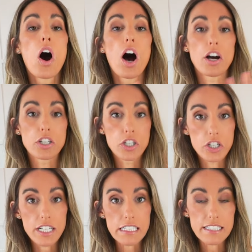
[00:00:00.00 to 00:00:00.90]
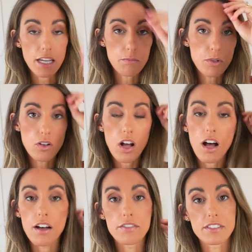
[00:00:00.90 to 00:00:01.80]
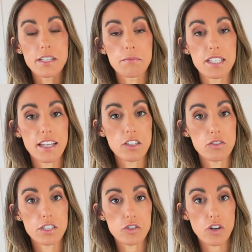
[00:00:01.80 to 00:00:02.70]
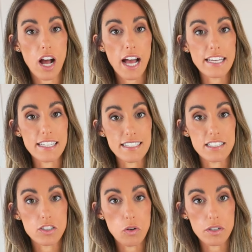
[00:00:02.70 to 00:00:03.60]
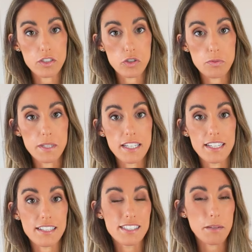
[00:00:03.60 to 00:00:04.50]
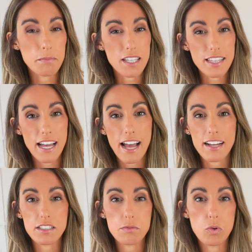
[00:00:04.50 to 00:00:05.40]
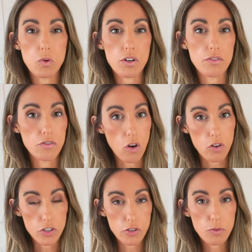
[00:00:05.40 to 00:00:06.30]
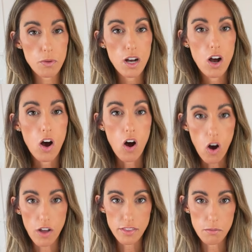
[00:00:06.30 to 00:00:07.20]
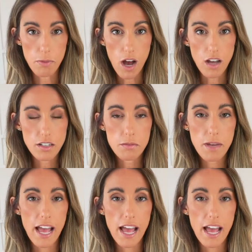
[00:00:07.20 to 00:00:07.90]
a good example of something that you can try is going to be something that has more volume on the bottom.